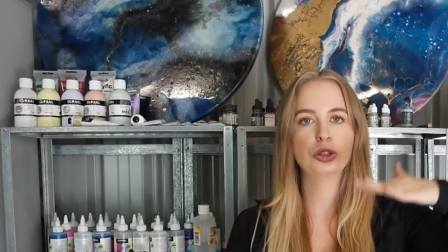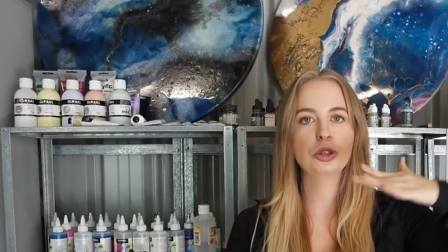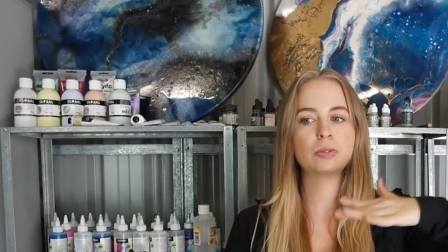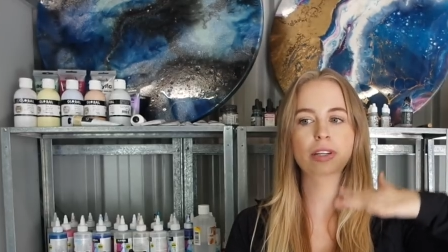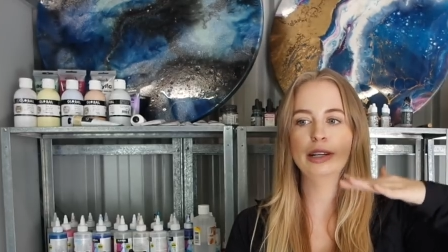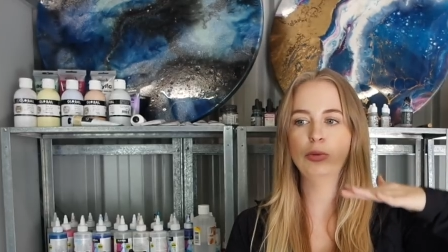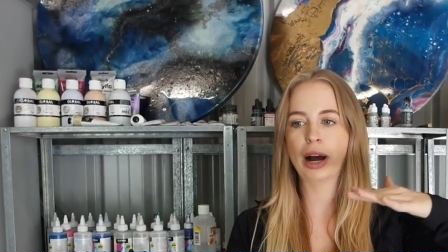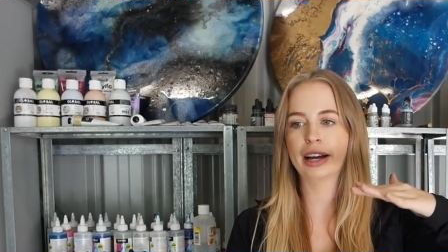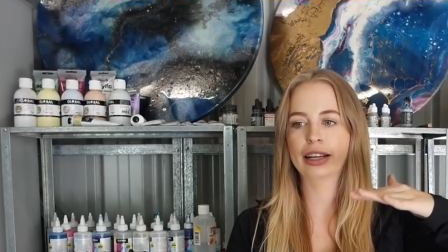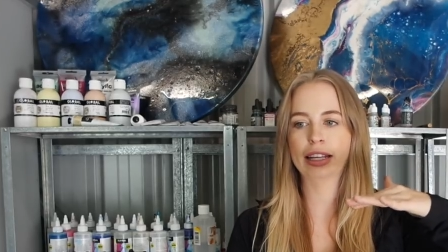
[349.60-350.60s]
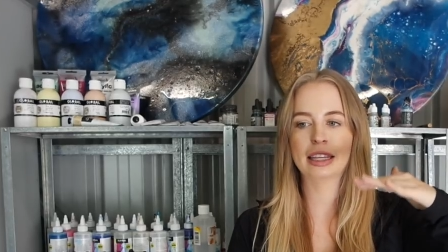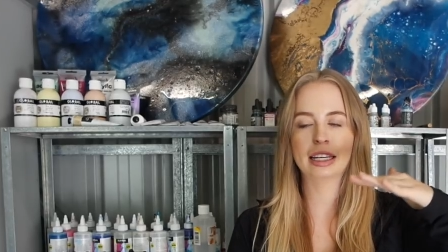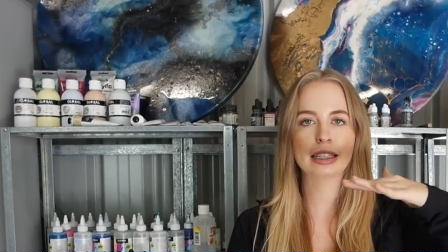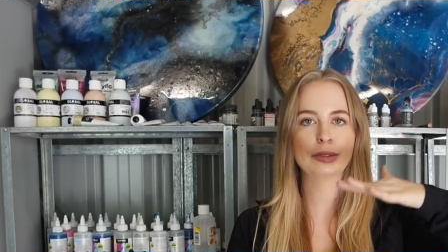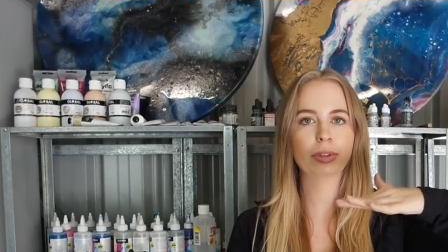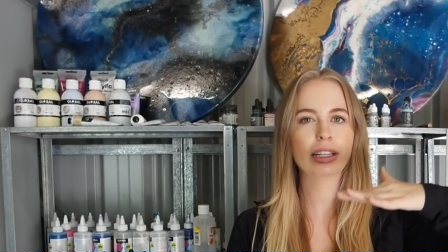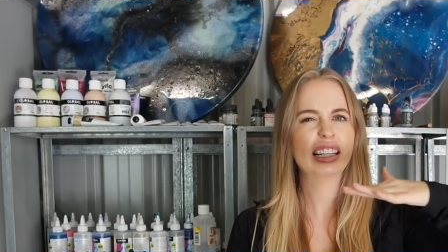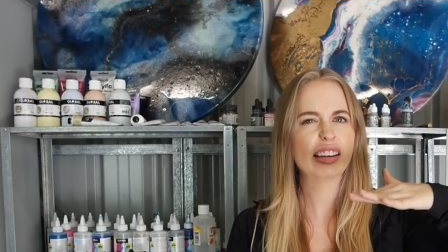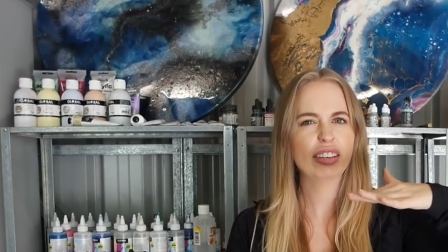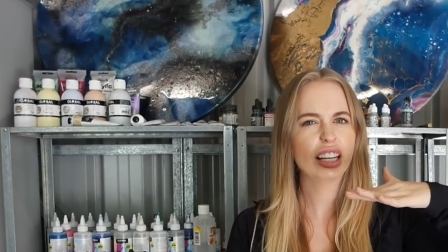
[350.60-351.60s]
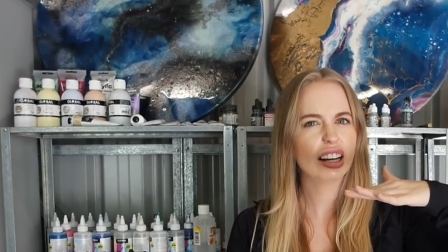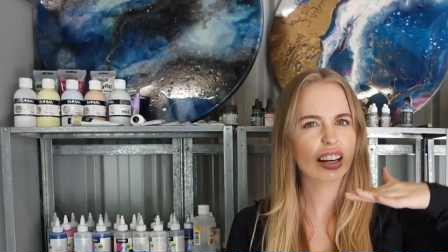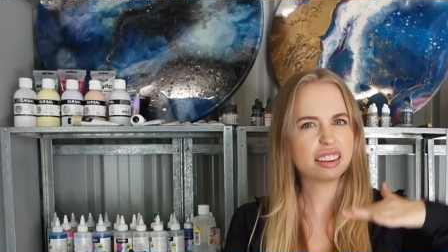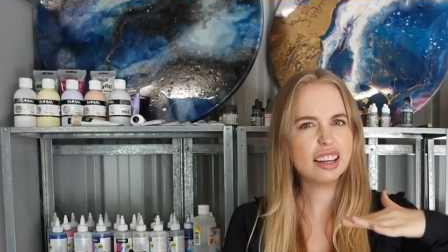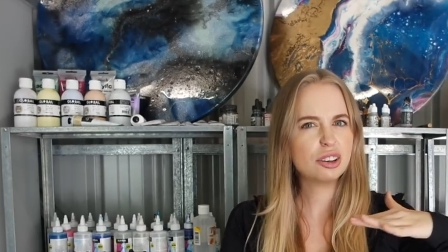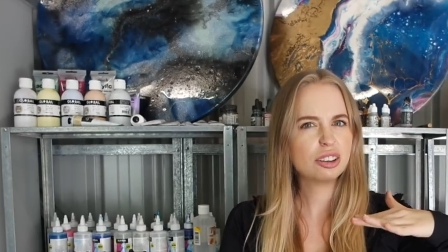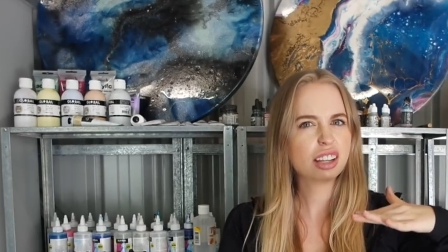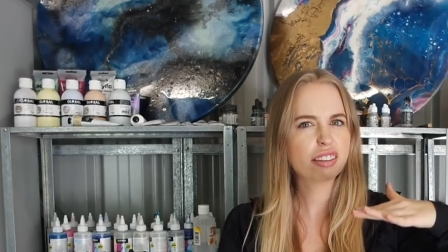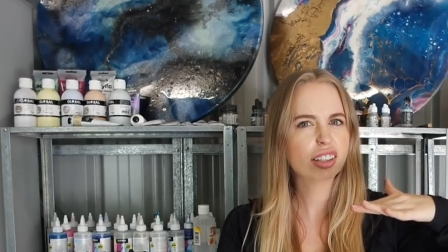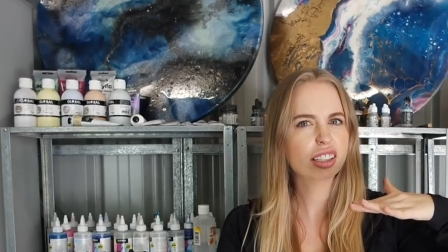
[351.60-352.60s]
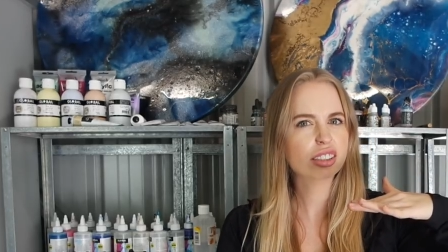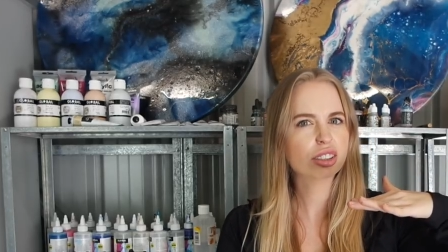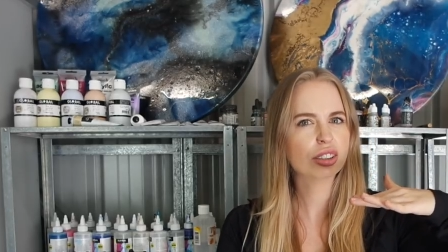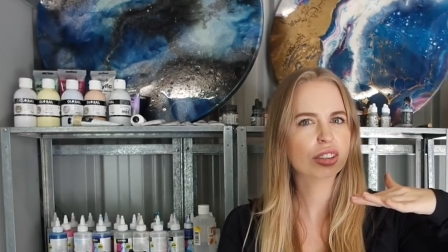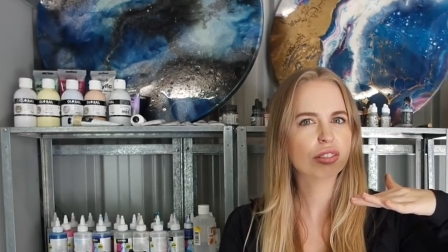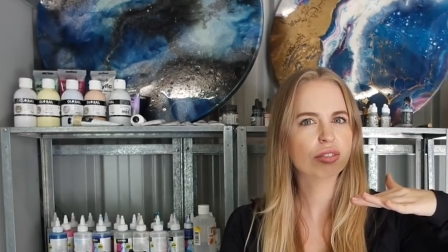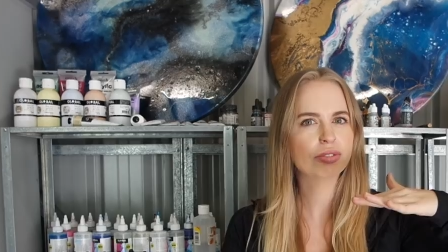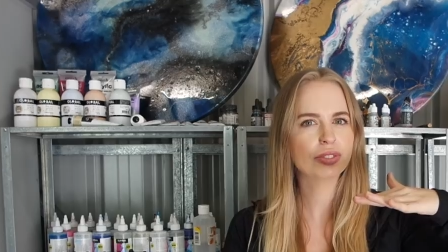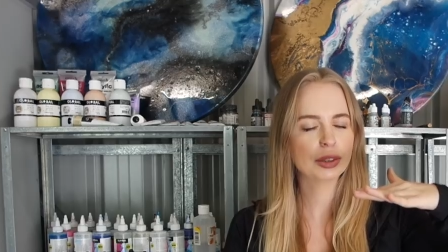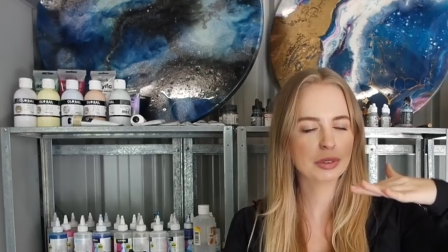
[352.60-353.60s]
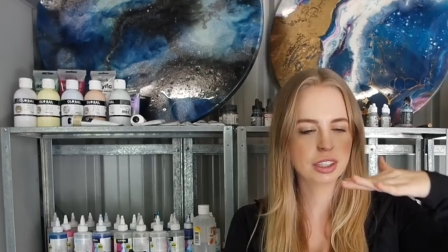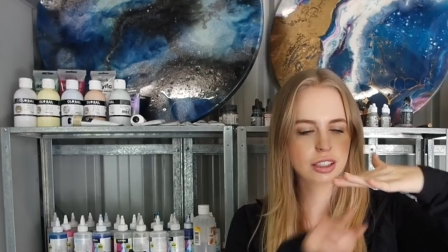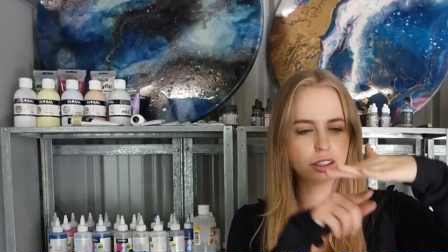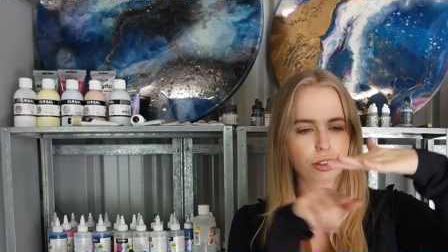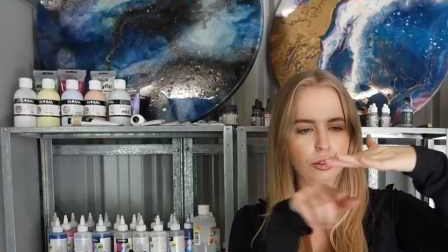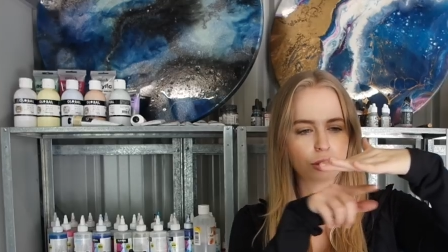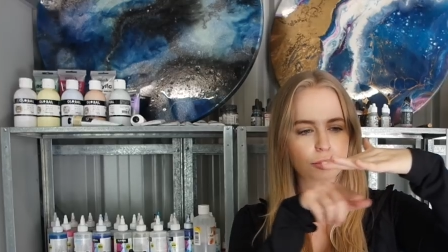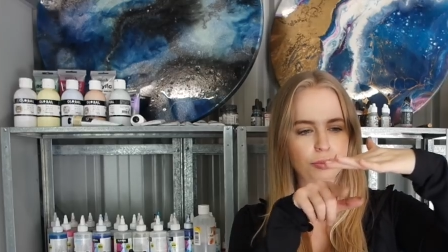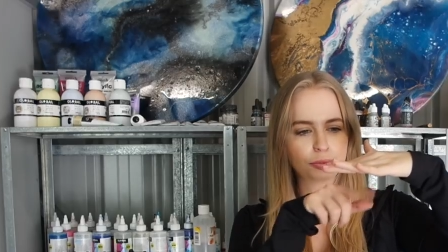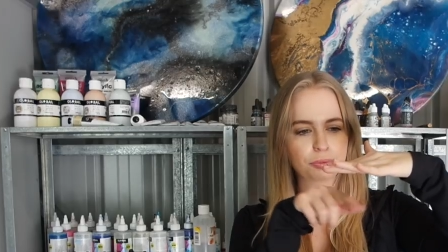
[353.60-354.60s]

doobie wacky things. What, leveler? Are they called levelers or the, with the little